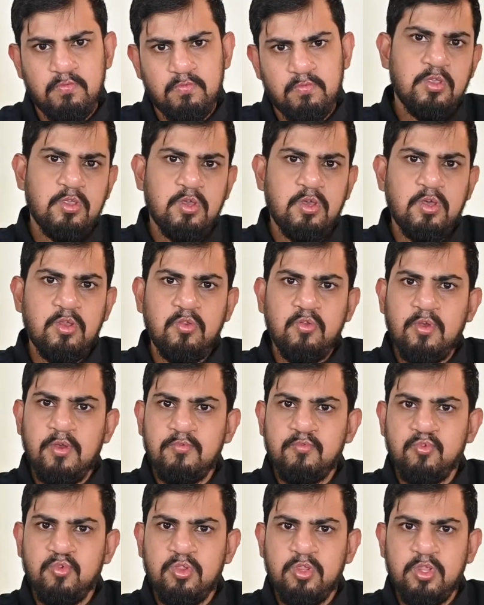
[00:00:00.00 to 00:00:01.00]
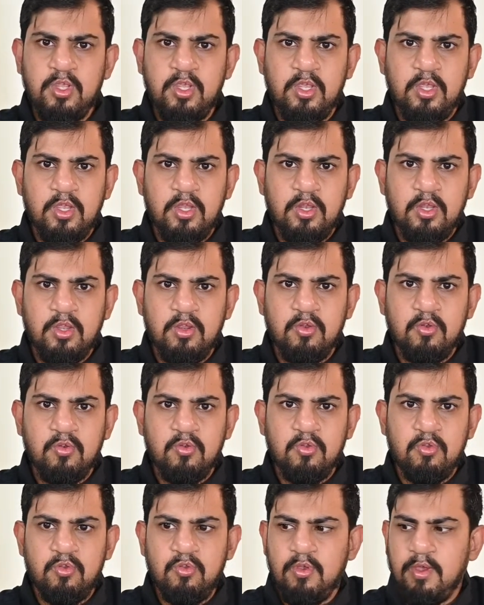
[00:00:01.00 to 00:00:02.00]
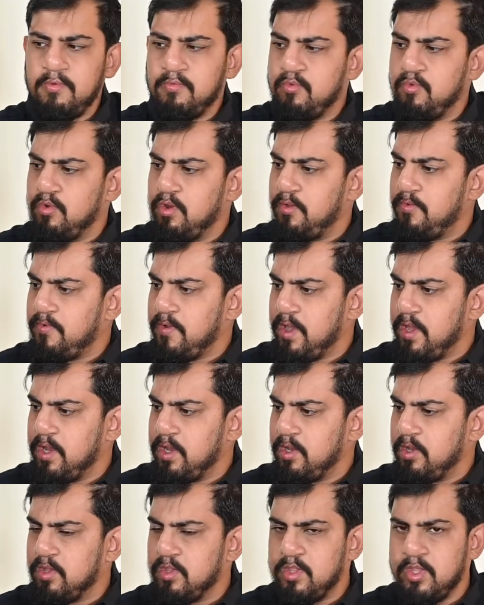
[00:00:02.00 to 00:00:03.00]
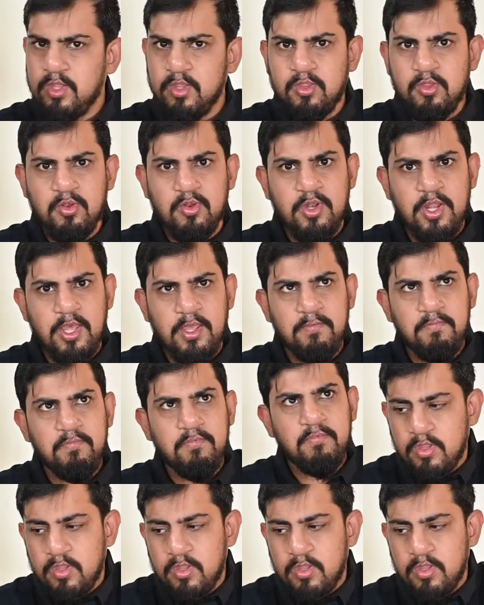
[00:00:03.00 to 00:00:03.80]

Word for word: Here you have to see that you have to define the sensor type.